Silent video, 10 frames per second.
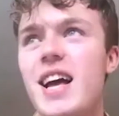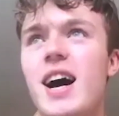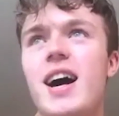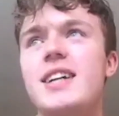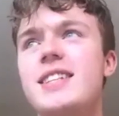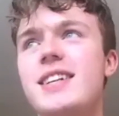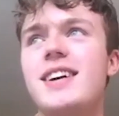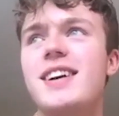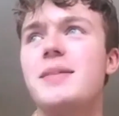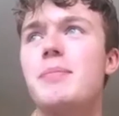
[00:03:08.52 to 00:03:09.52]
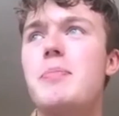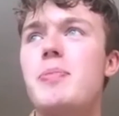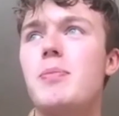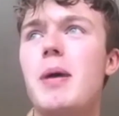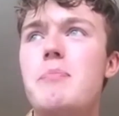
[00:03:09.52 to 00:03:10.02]
I did
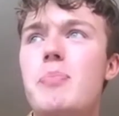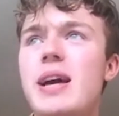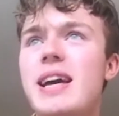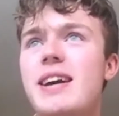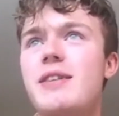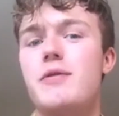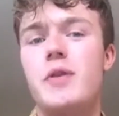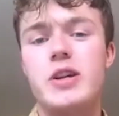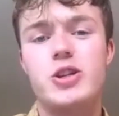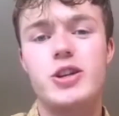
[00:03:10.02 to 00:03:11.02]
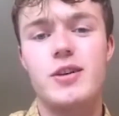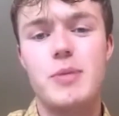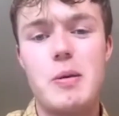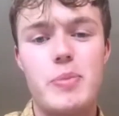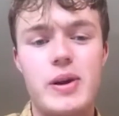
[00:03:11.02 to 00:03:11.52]
my big finisher,
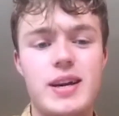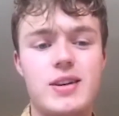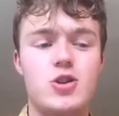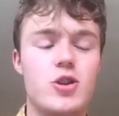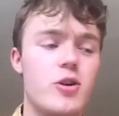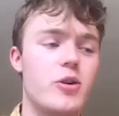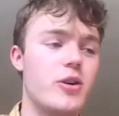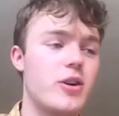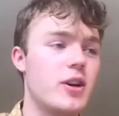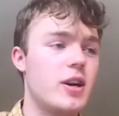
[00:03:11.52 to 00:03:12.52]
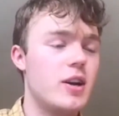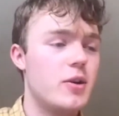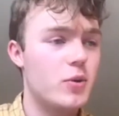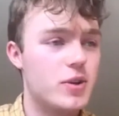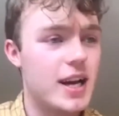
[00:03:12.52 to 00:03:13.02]
my big joke
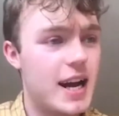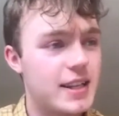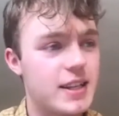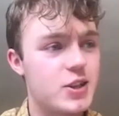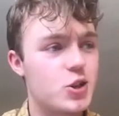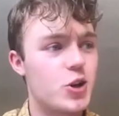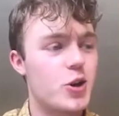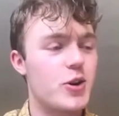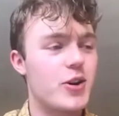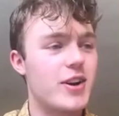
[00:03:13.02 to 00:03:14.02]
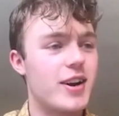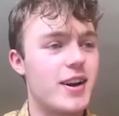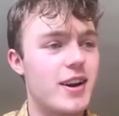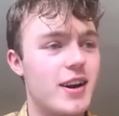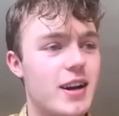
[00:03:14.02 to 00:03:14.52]
was, I had this joke,
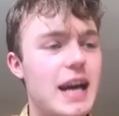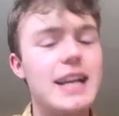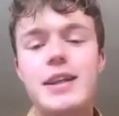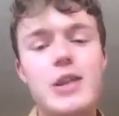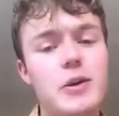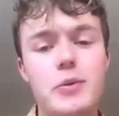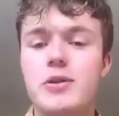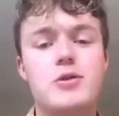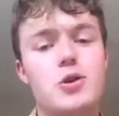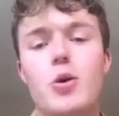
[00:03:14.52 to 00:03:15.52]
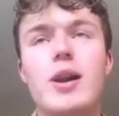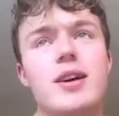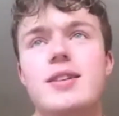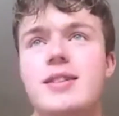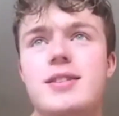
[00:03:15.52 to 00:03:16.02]
anything with
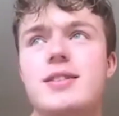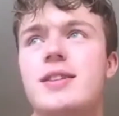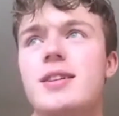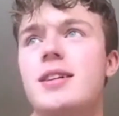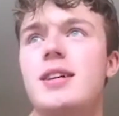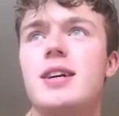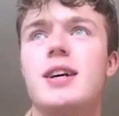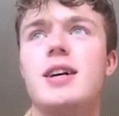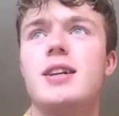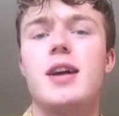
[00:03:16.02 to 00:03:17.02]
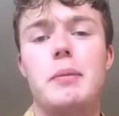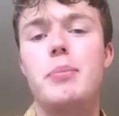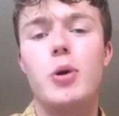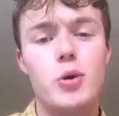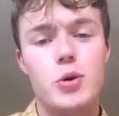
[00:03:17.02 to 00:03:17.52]
toilets and like, right, poop,